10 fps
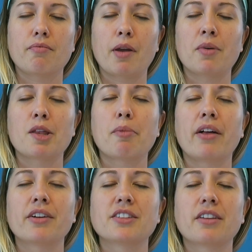maybe the
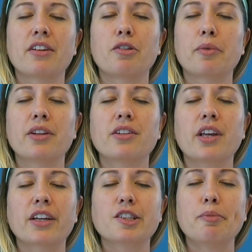belly is a little bit
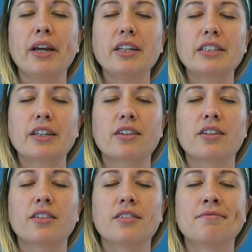expanded.